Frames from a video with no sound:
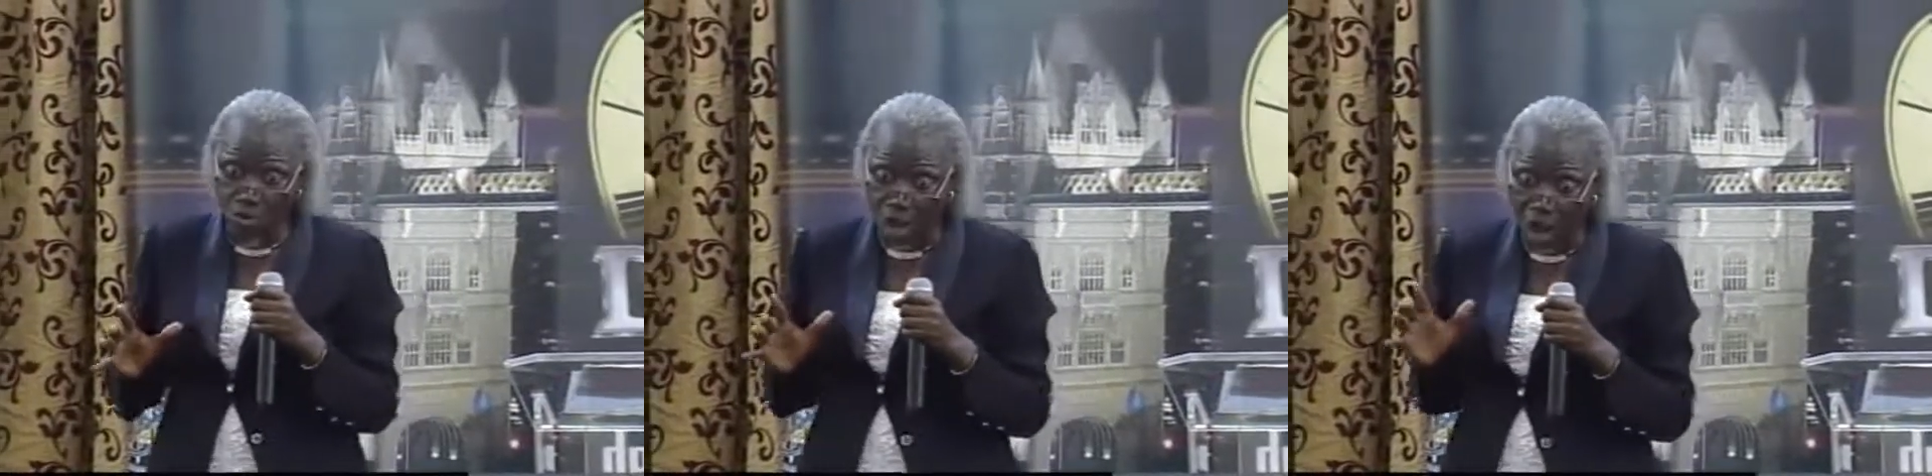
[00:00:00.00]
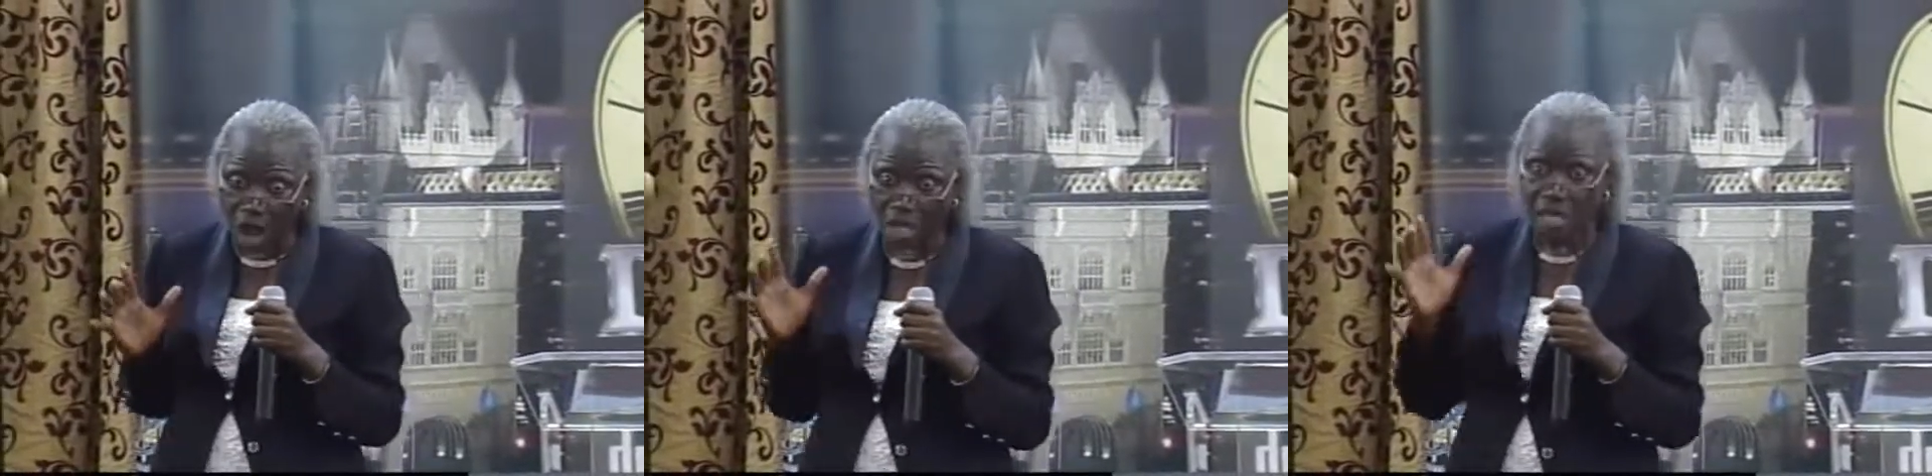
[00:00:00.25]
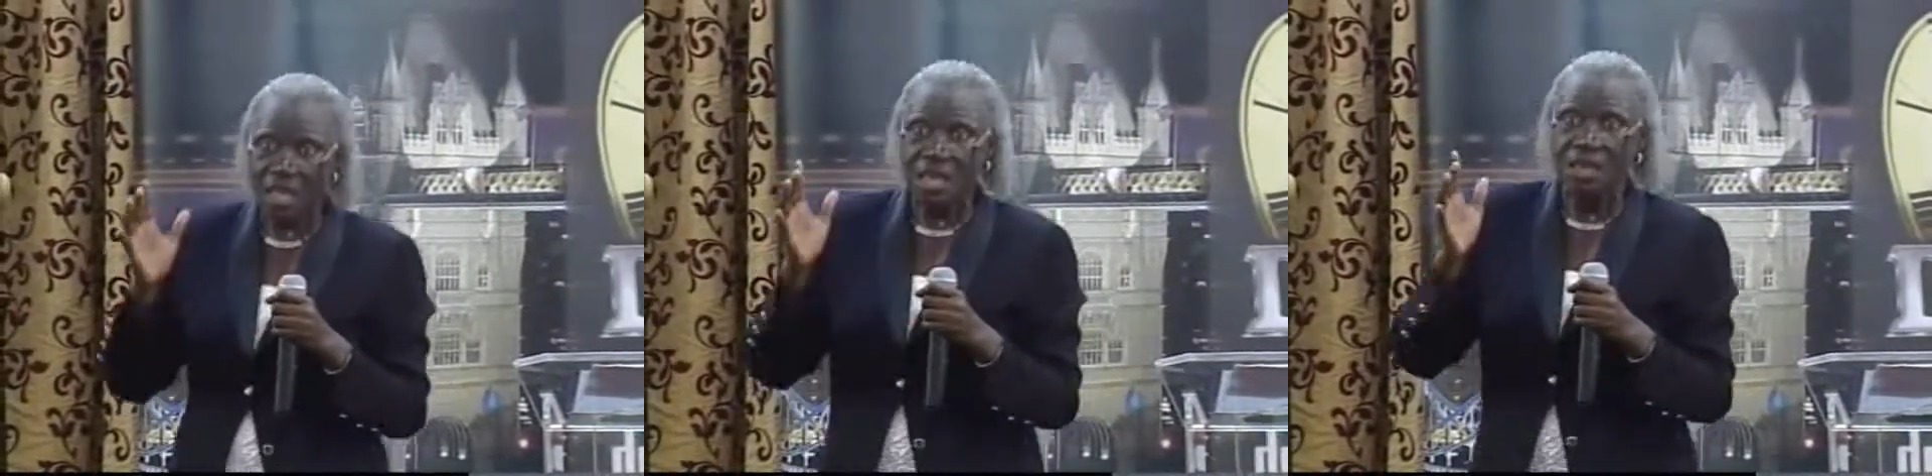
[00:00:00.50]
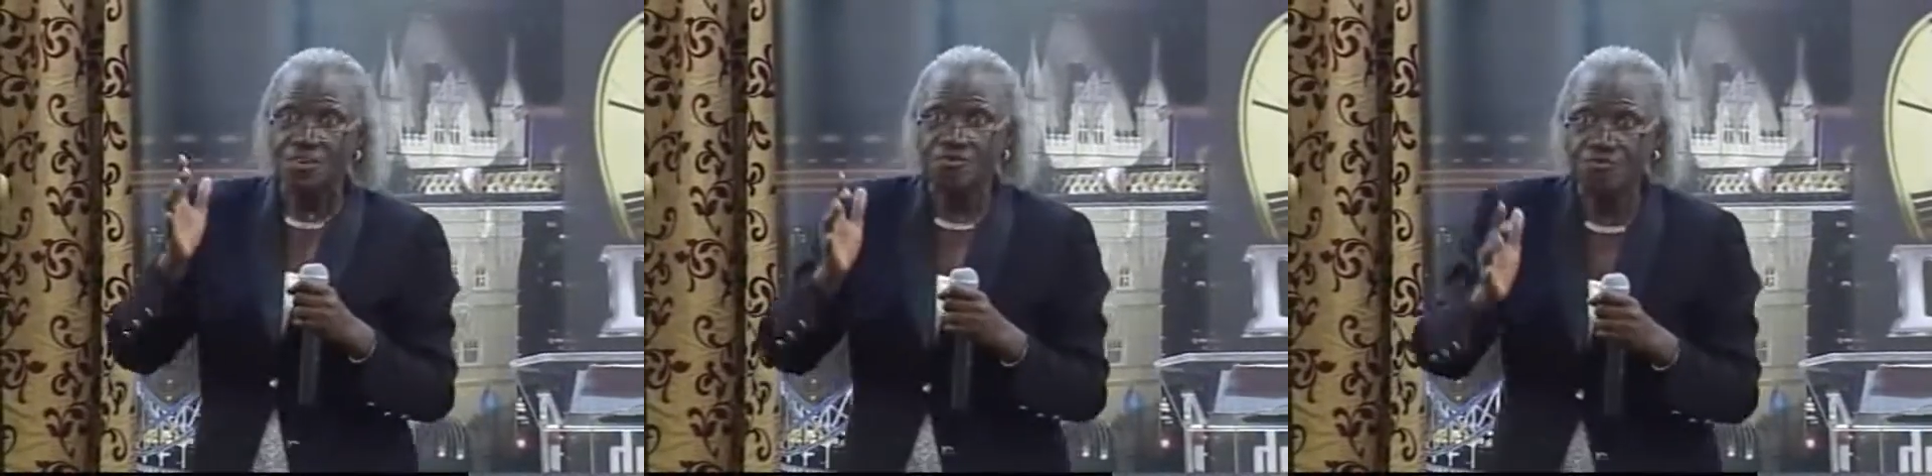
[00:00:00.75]
God
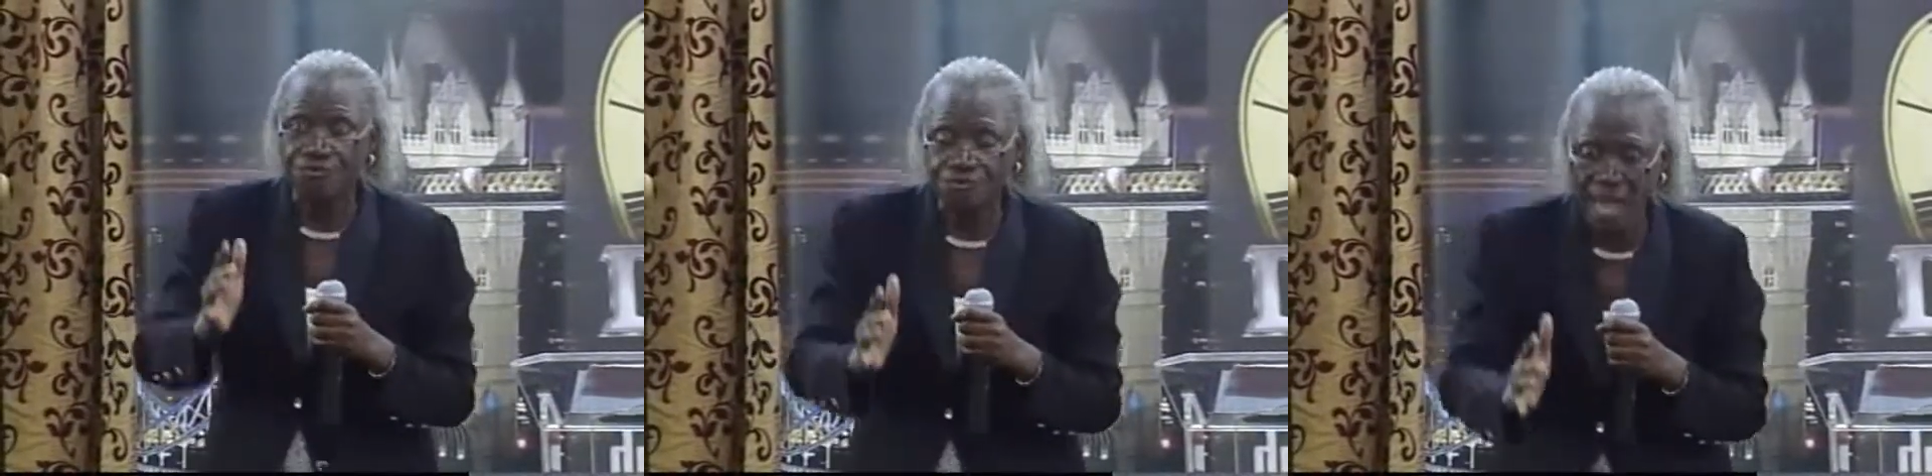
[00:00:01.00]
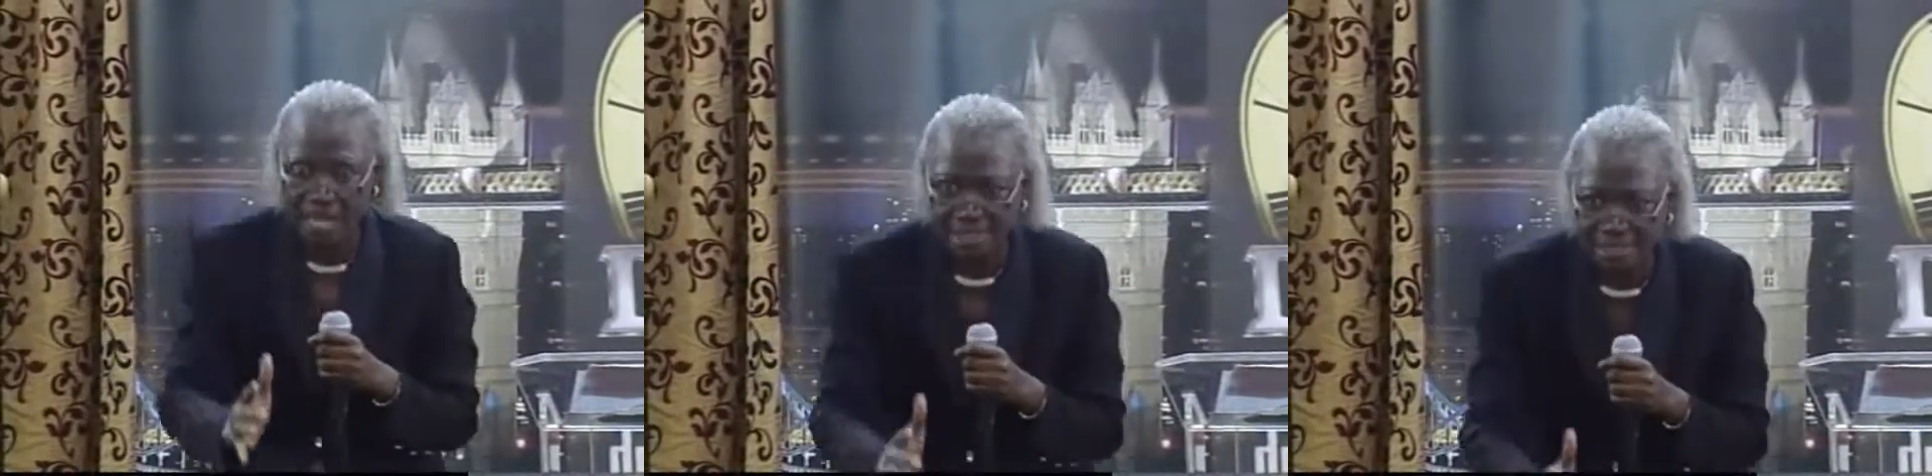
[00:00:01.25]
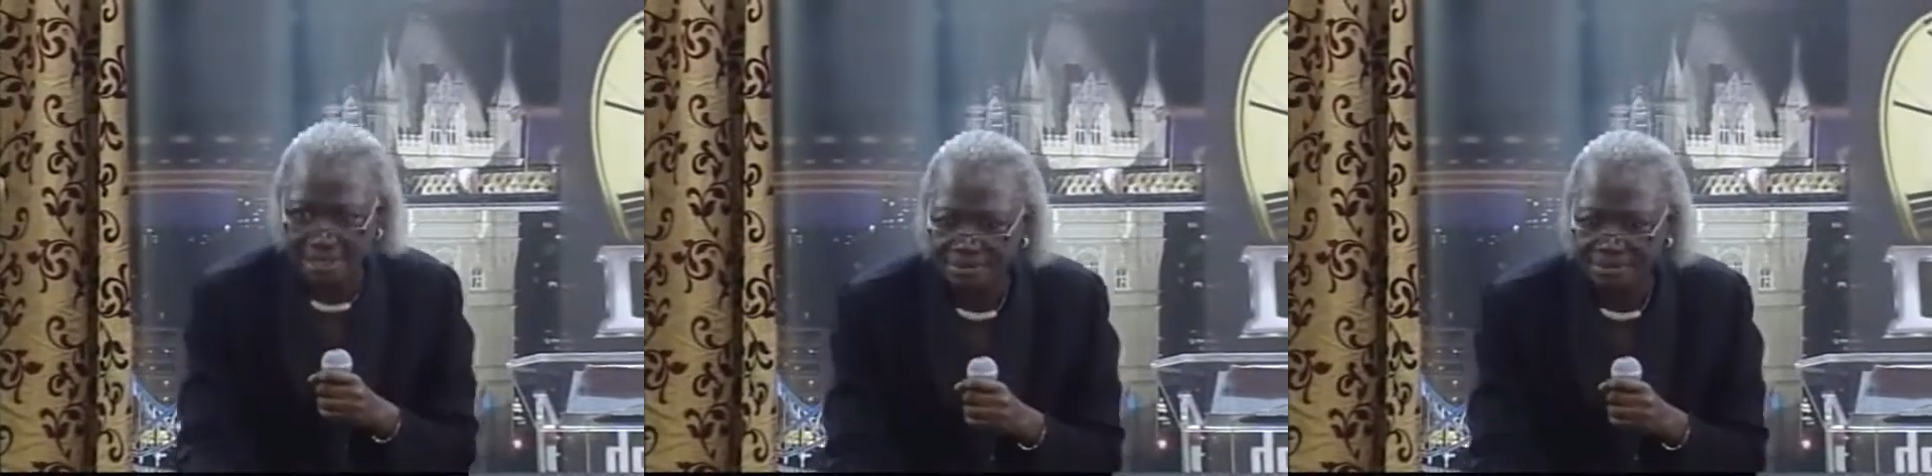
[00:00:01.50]
first.